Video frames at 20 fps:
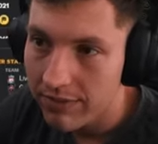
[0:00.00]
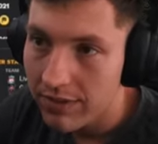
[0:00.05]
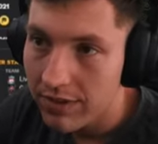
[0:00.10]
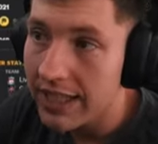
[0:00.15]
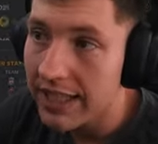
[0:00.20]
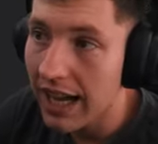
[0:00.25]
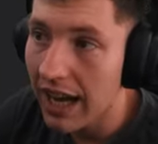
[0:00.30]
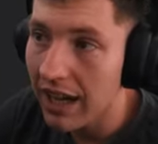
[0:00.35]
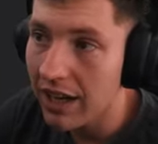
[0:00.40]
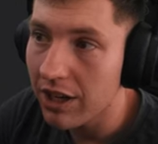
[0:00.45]
A
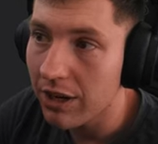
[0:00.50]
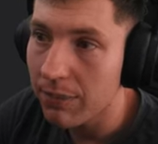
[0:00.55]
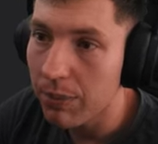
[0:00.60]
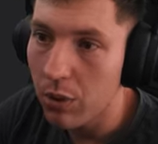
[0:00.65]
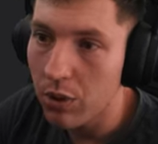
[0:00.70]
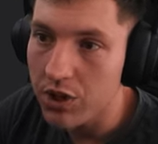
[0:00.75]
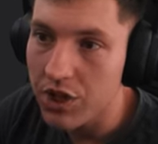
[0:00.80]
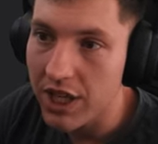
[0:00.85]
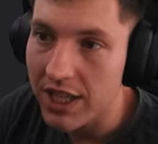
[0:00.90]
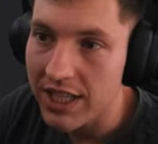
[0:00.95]
young
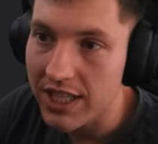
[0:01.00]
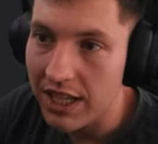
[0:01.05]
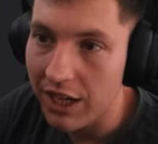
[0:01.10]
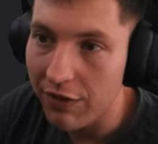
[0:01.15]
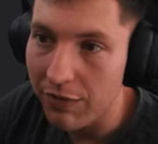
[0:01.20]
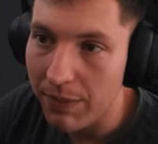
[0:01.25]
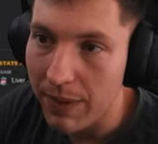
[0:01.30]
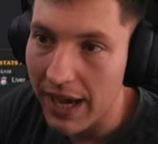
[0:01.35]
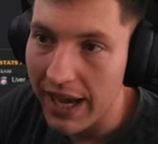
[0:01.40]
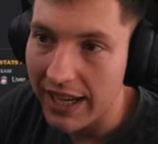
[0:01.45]
Portuguese
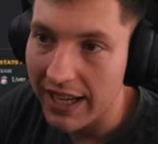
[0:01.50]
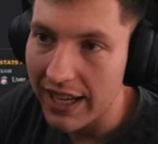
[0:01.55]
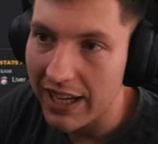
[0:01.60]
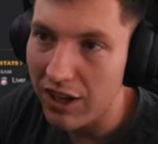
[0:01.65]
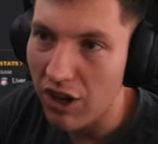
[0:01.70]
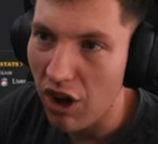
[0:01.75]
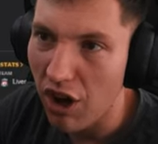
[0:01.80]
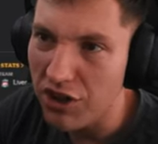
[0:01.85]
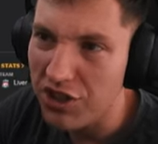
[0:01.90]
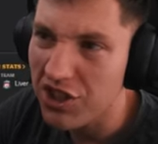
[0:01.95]
left-back
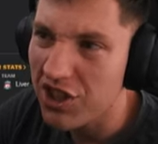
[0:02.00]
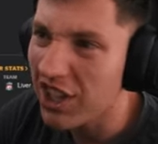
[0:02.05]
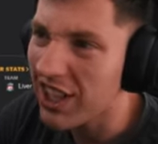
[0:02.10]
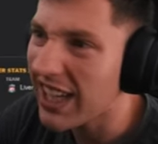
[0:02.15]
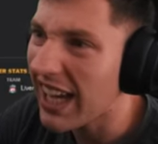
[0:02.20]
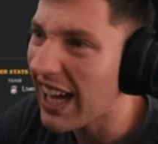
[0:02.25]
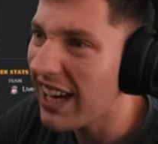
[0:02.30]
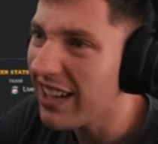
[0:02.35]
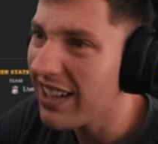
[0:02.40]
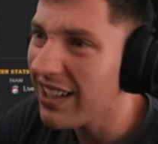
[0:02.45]
and Oscar
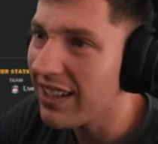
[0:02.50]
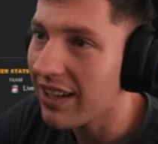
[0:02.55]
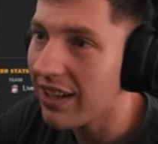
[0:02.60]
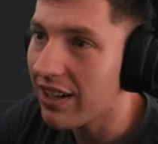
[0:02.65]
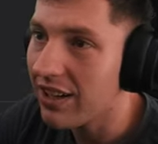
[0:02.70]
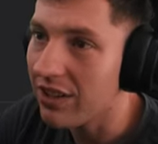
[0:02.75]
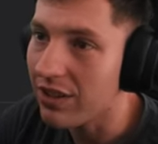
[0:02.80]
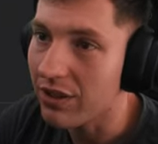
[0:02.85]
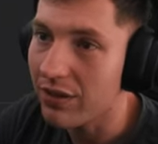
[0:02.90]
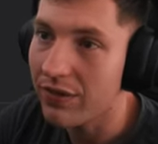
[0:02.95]
Kelly.
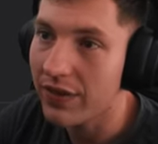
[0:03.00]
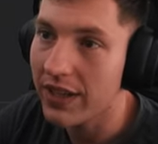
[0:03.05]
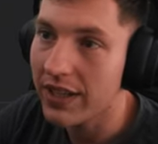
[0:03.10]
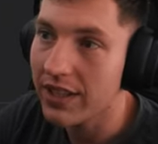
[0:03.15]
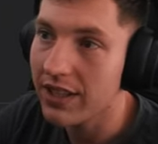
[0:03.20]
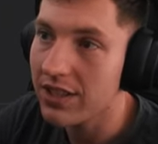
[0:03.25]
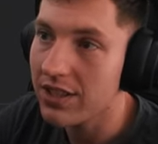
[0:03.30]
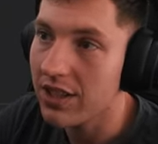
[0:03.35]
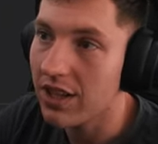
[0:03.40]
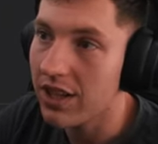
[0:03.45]
I don't know who the
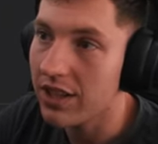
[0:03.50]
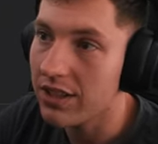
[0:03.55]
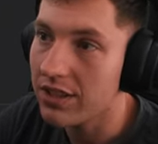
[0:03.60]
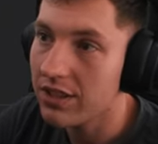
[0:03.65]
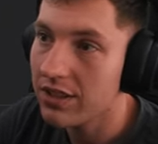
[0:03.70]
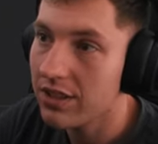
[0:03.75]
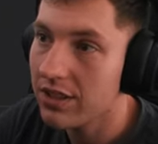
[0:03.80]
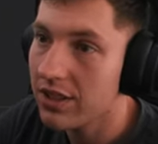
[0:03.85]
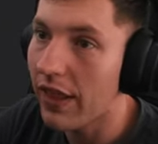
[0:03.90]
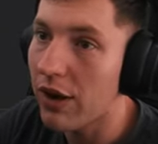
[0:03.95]
fuck this guy
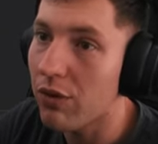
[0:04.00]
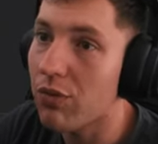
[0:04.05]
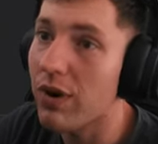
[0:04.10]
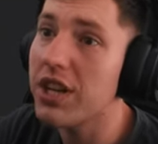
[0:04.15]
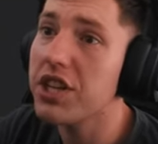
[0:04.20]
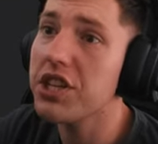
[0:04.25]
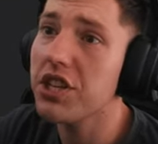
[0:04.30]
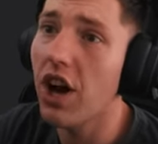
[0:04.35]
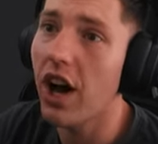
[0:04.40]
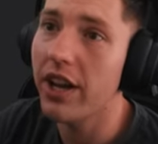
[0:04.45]
is. Oh, they
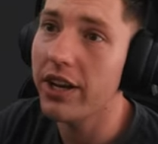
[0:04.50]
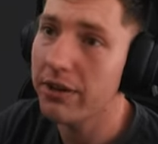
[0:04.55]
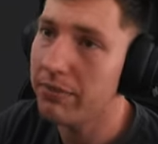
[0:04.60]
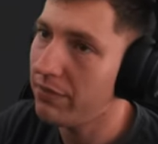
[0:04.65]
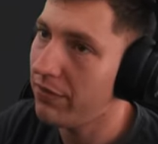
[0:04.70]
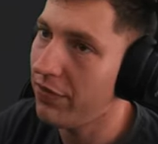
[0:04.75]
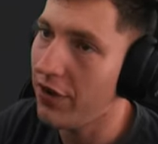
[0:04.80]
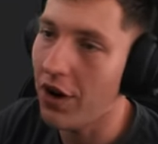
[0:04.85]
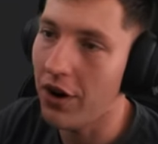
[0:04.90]
re-signed him.